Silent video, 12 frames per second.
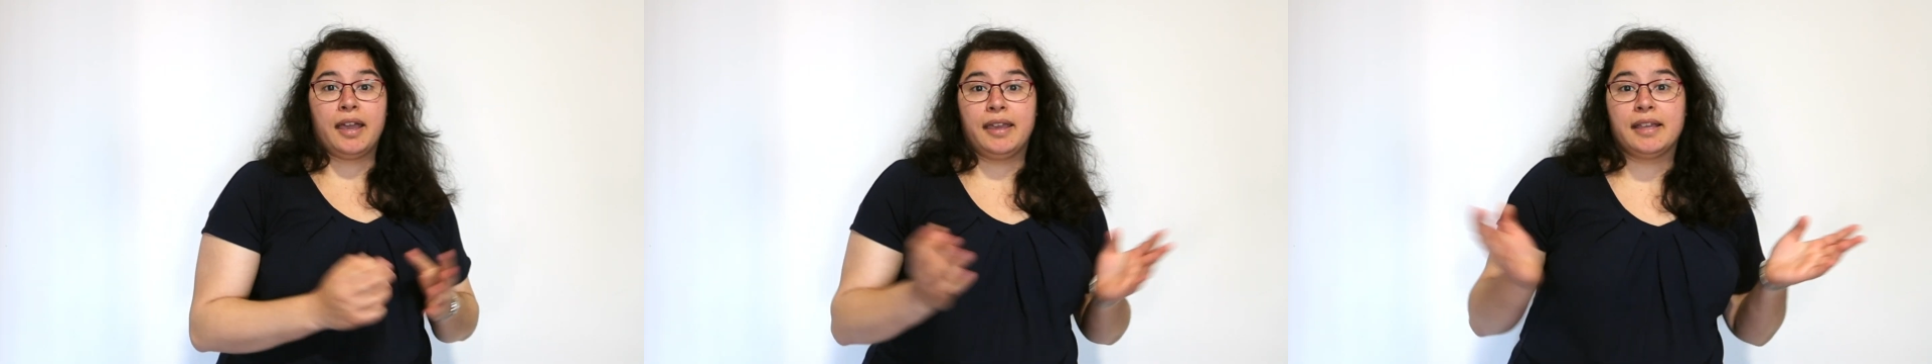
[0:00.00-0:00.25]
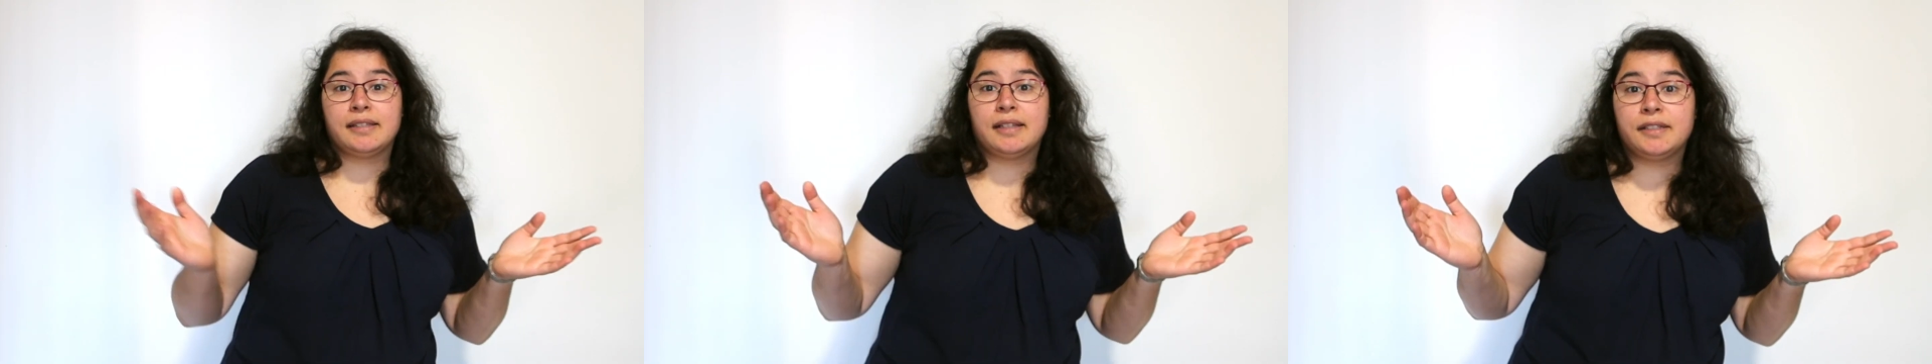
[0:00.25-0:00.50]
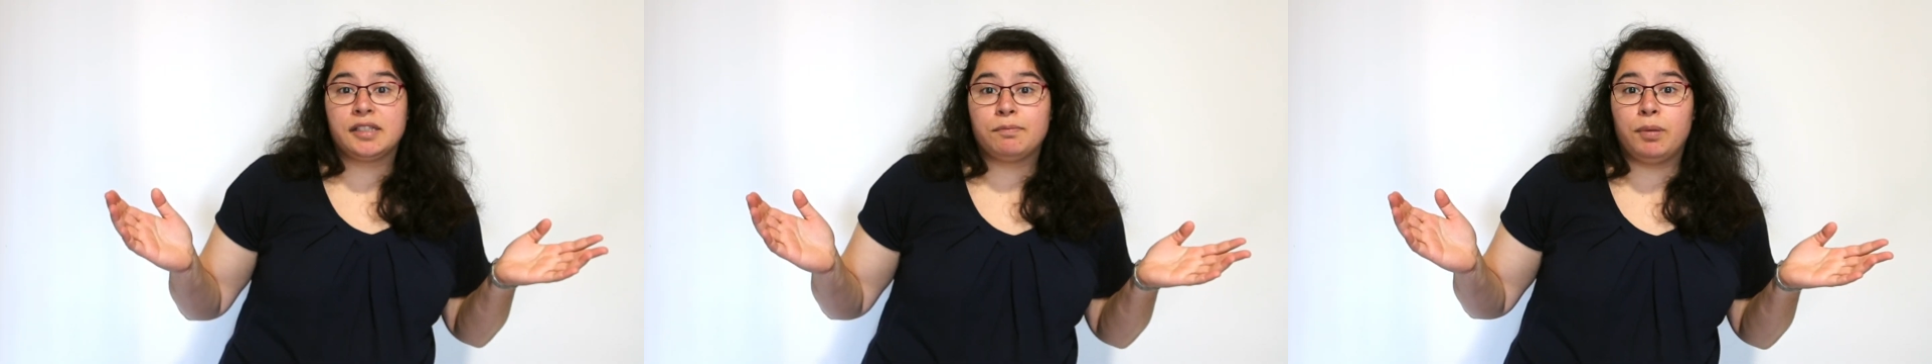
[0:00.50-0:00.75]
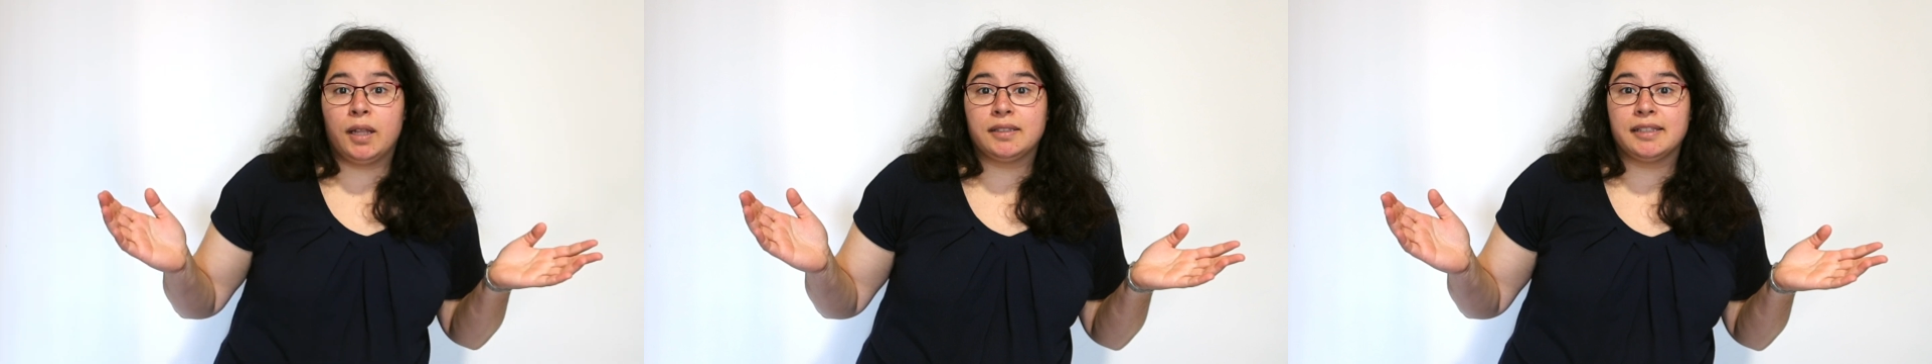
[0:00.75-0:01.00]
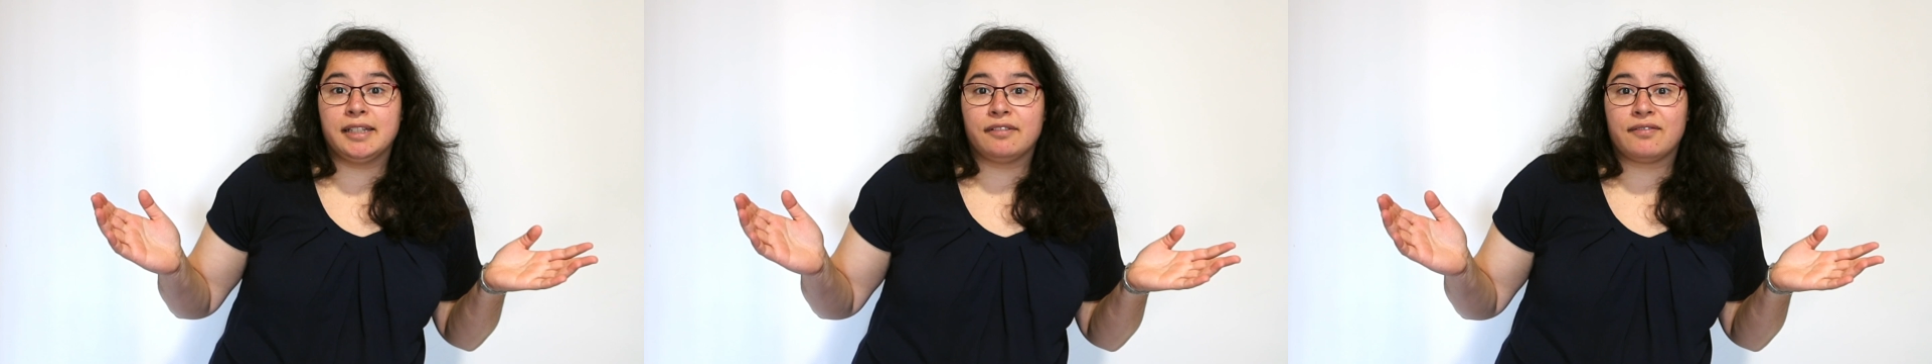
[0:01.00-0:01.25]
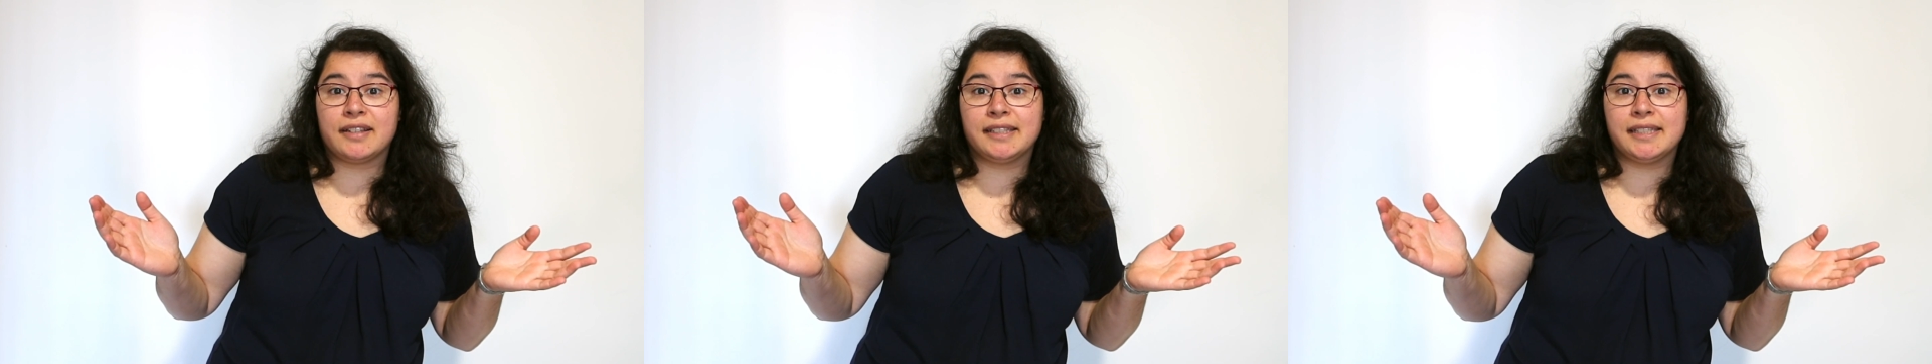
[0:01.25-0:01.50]
guess I'll just plot the
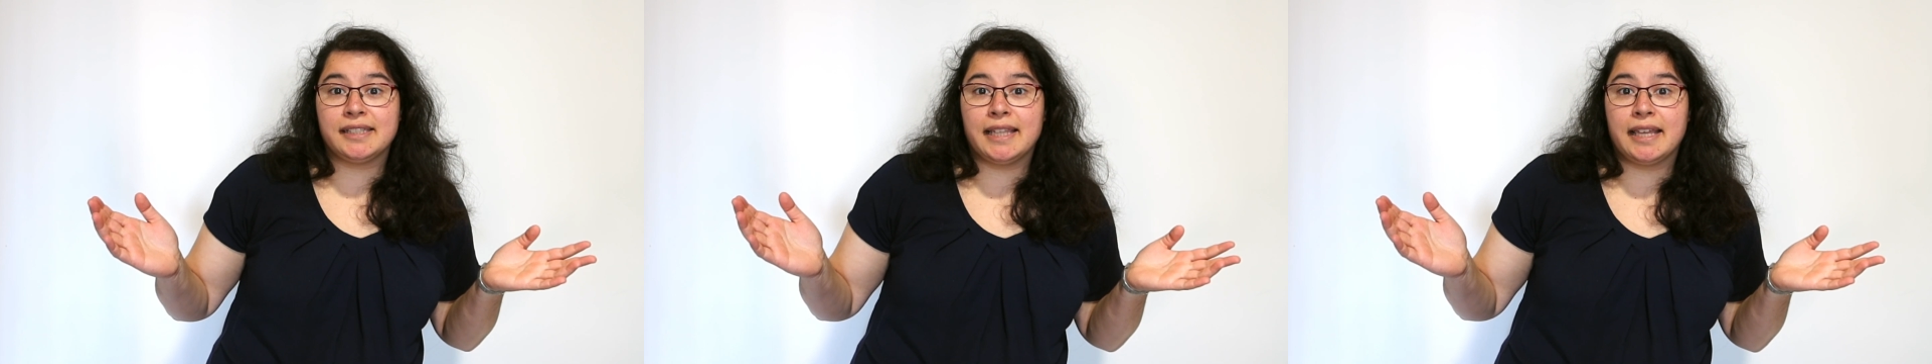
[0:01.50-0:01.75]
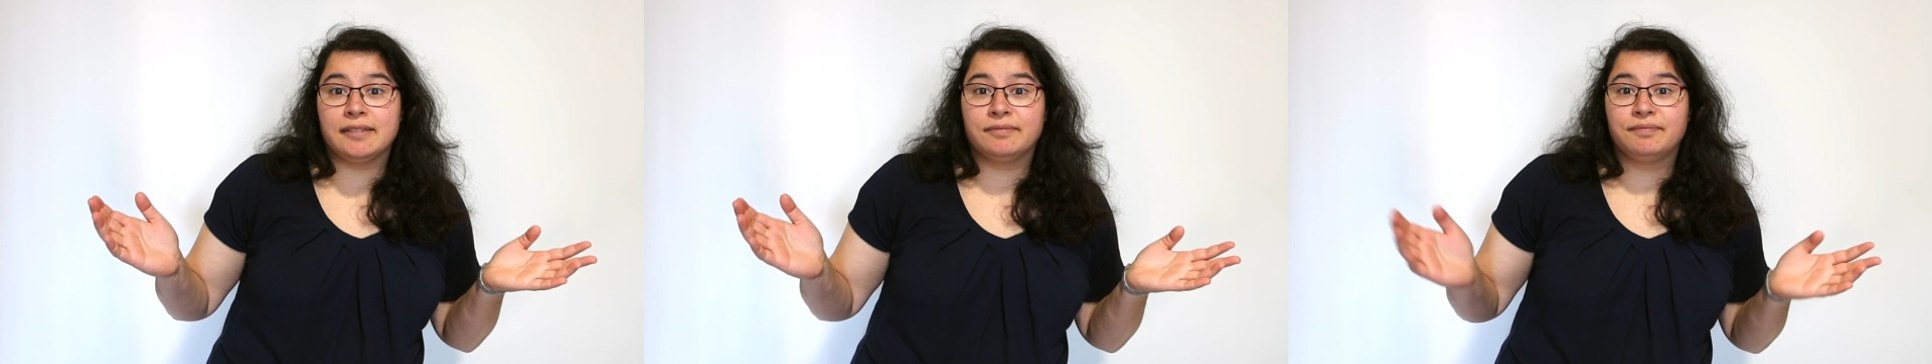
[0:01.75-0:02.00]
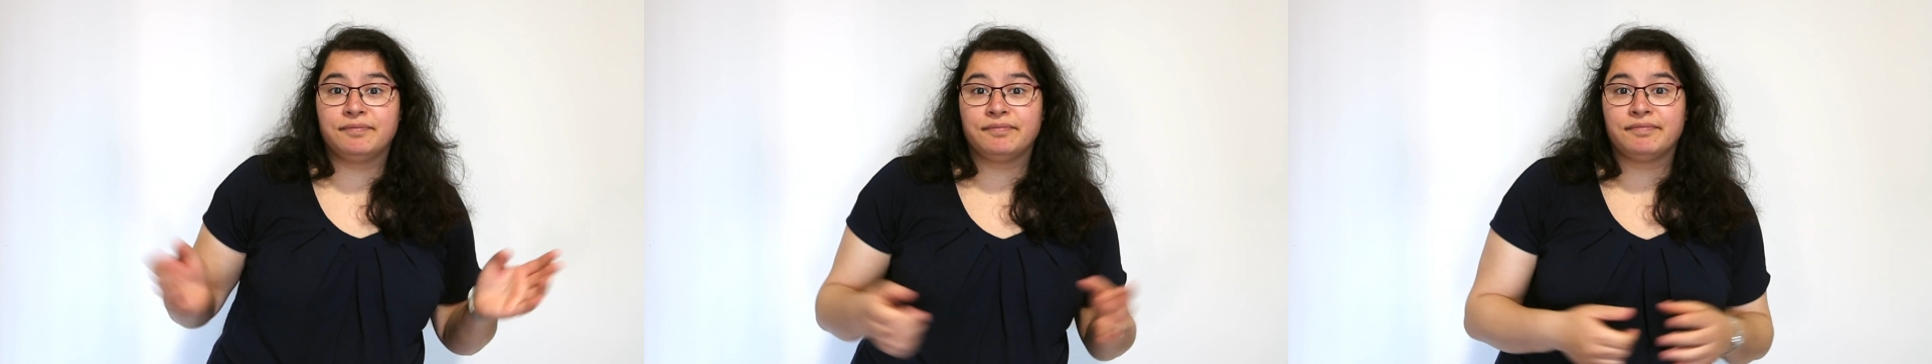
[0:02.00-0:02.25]
differences then.